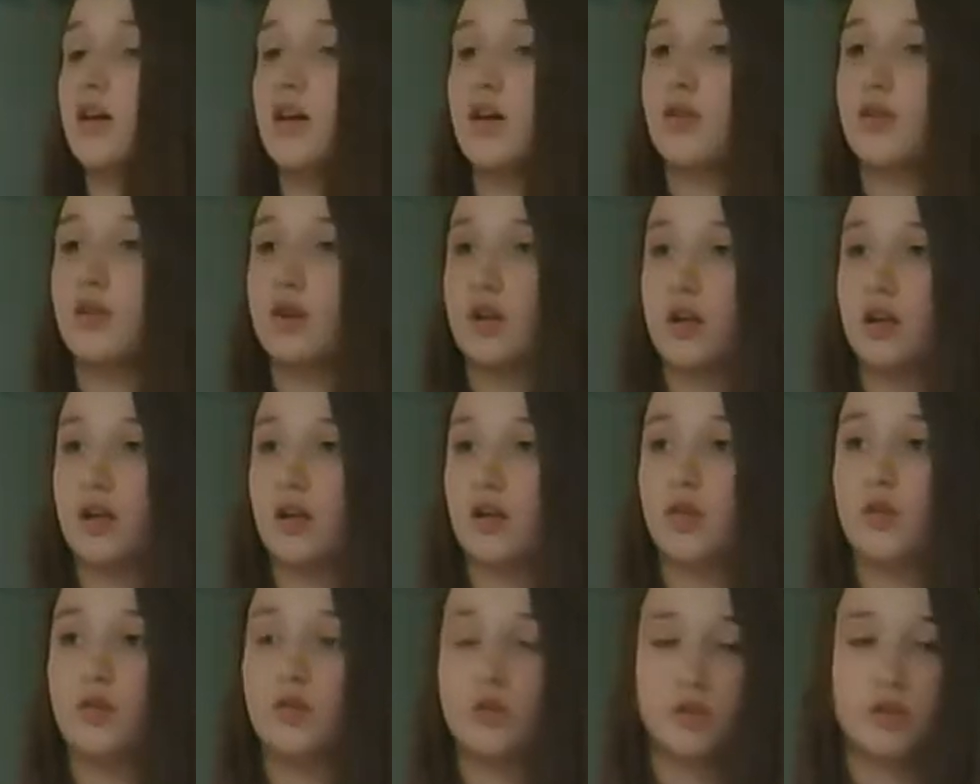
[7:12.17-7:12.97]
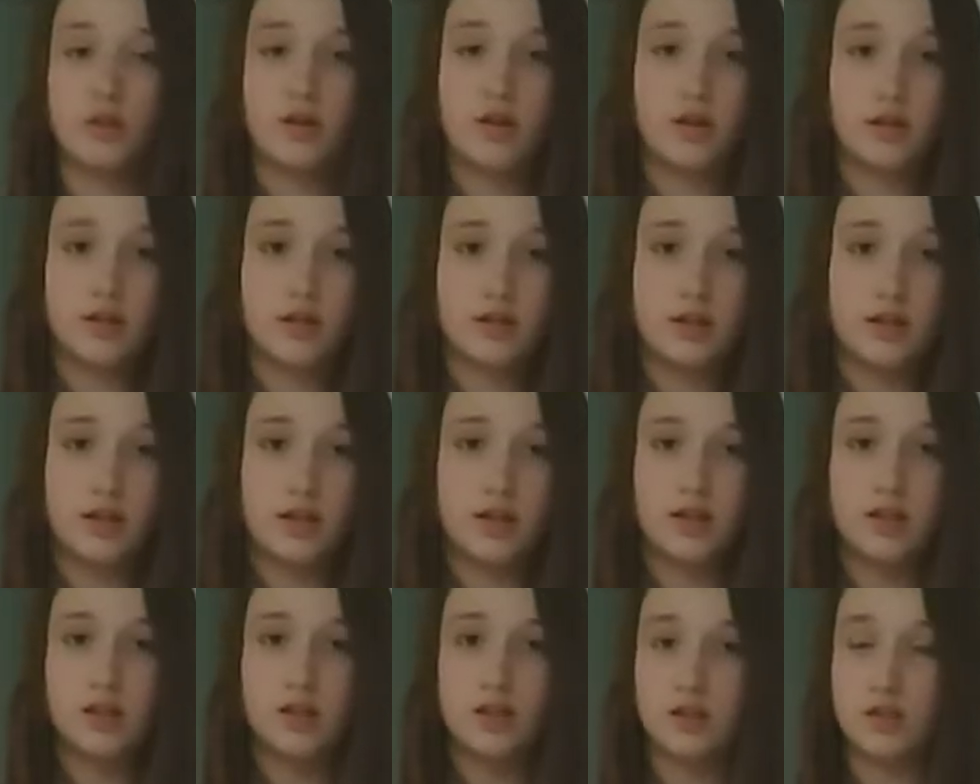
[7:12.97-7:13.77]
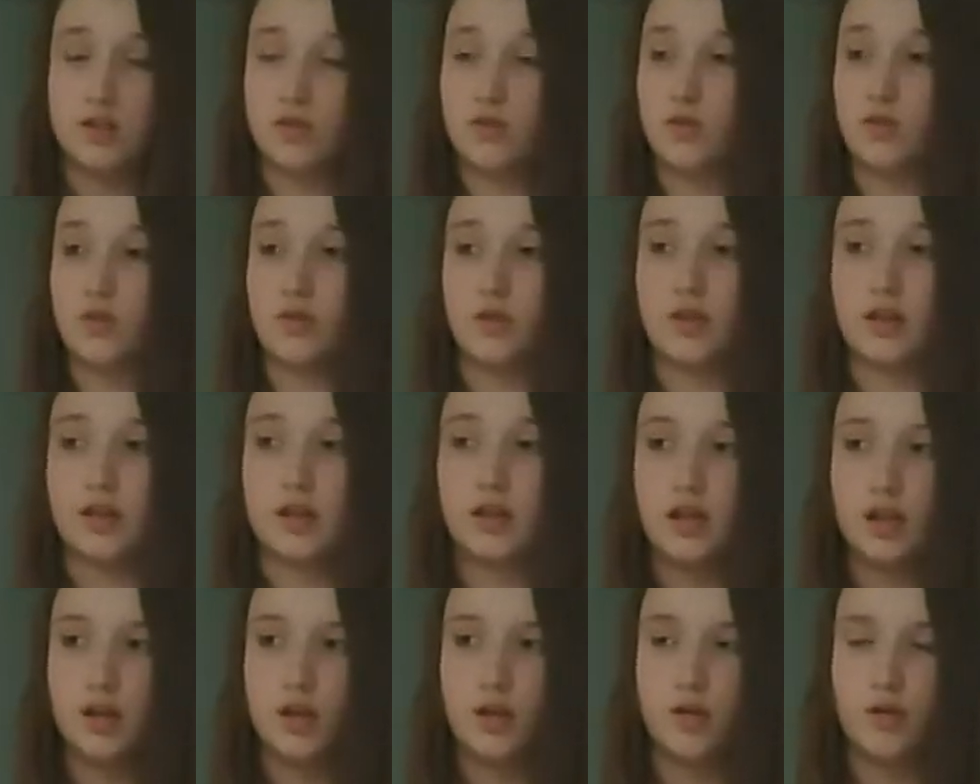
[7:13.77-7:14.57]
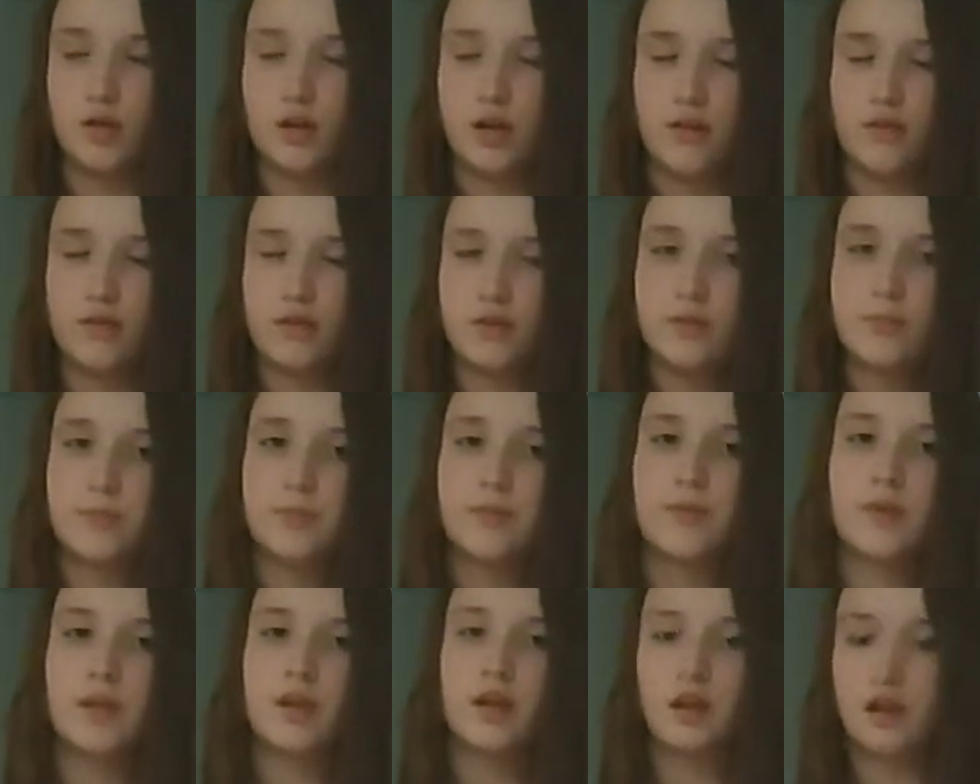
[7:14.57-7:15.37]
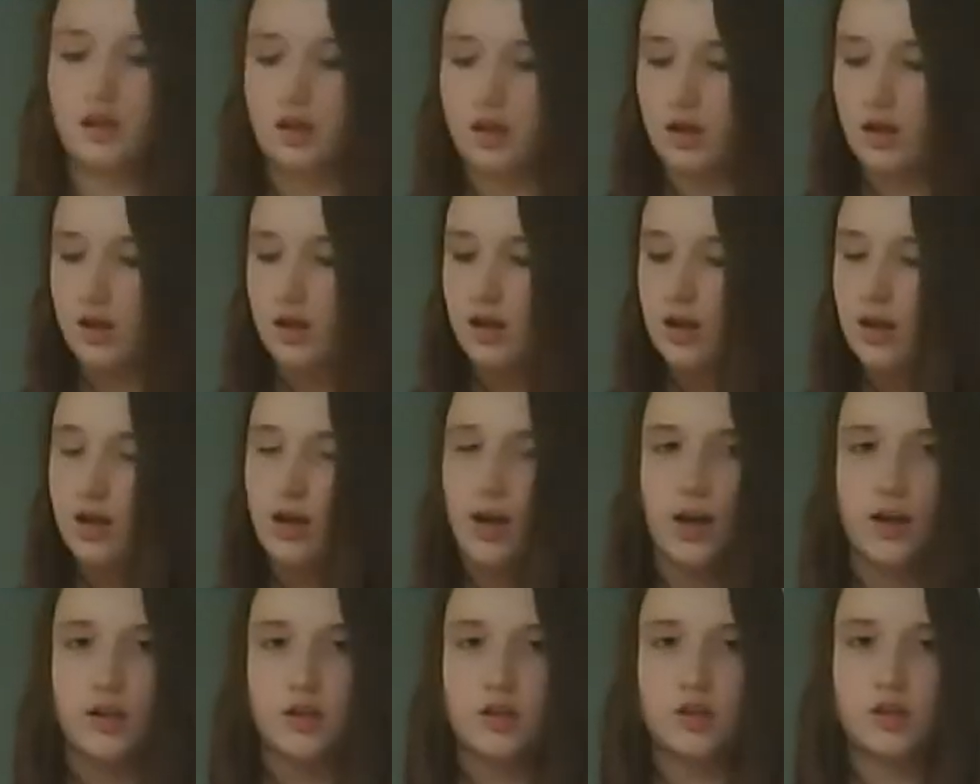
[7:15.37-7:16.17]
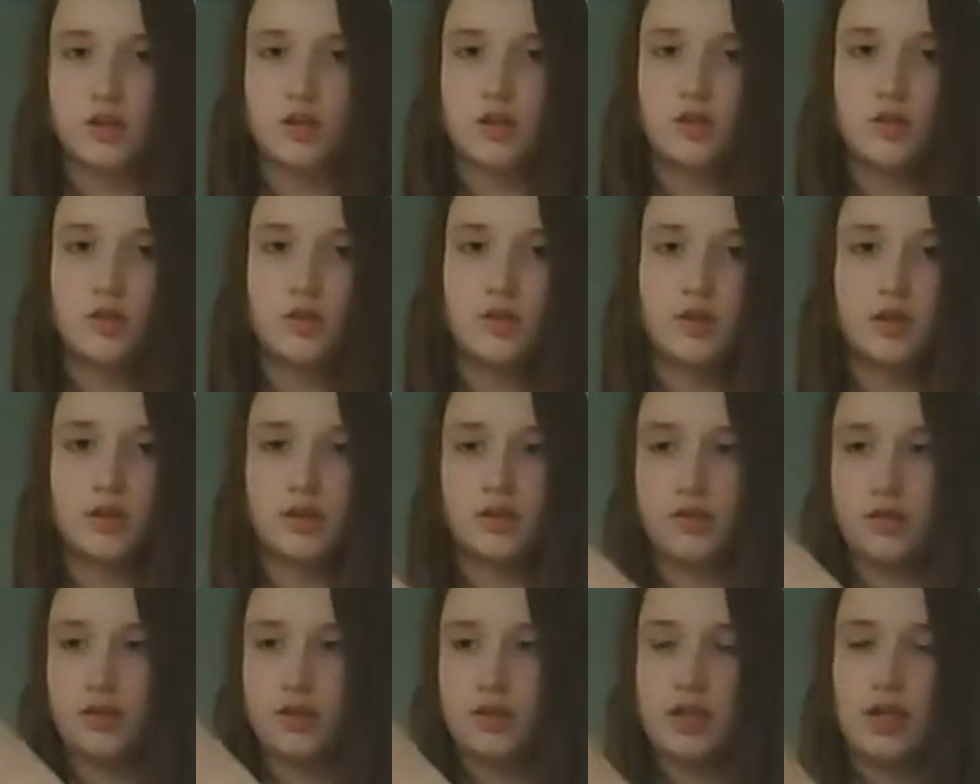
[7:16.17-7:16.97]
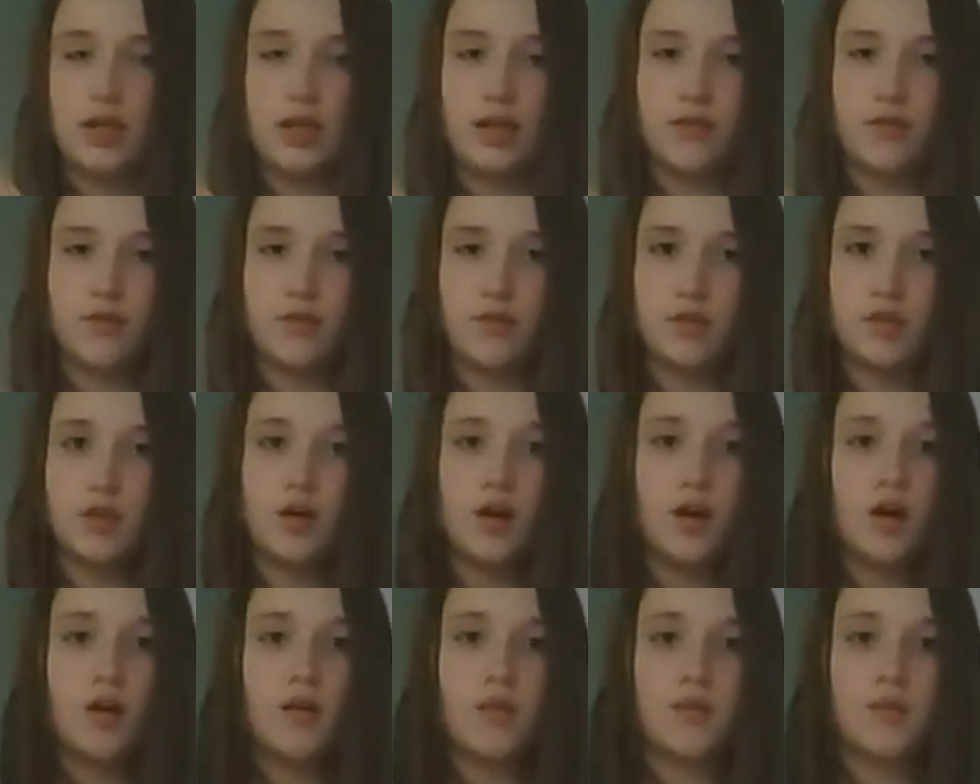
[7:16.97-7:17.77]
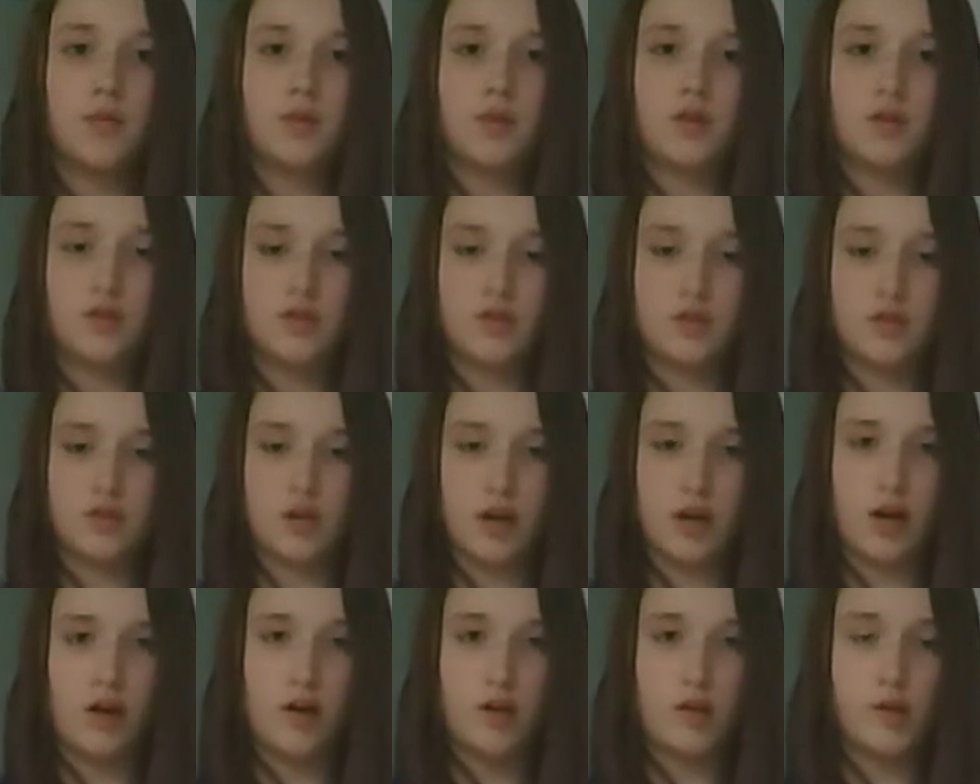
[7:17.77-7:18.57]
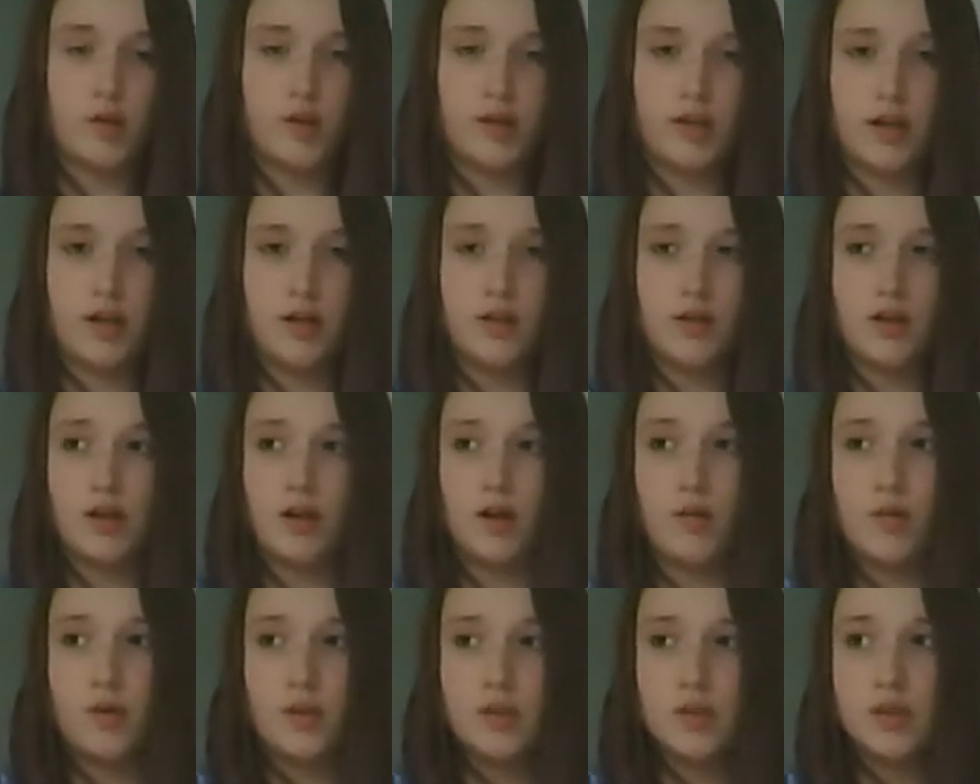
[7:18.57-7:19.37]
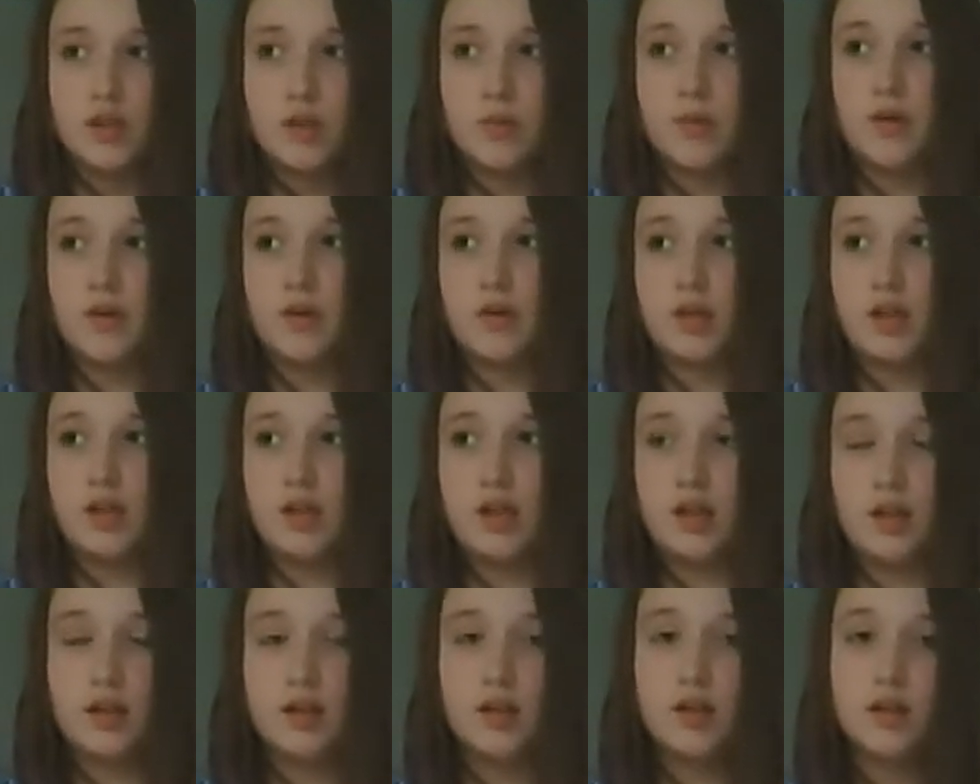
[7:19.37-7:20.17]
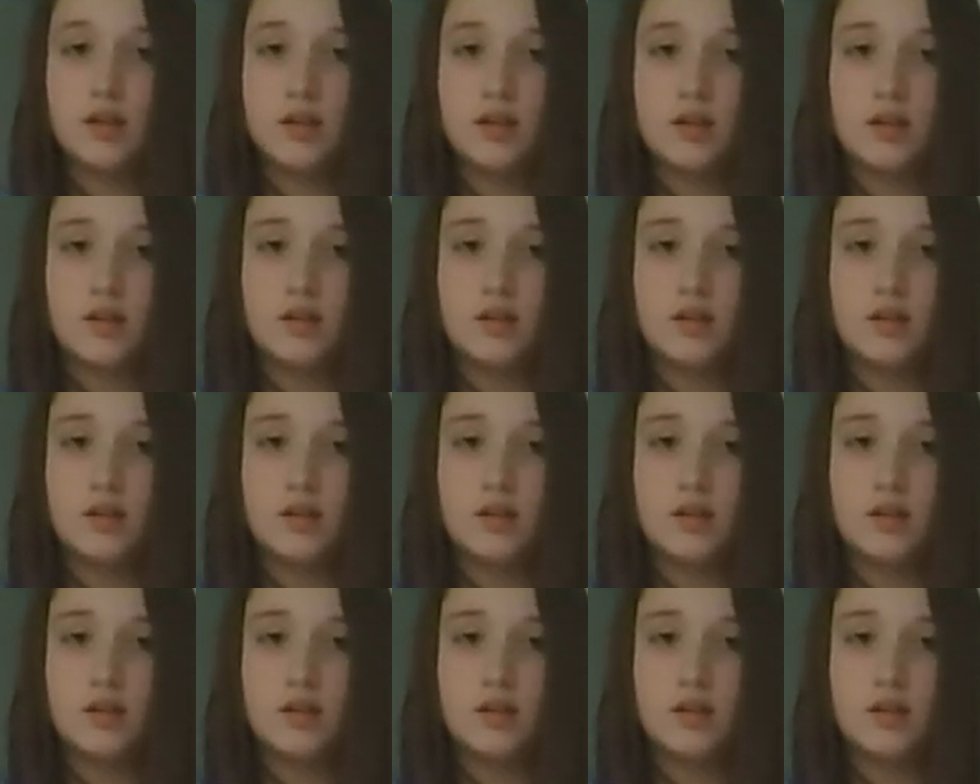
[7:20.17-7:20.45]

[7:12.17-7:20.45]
hold it onto this or here or whatever, and you're just going to want to take it from the top and drag it all the way down, and once you're about here,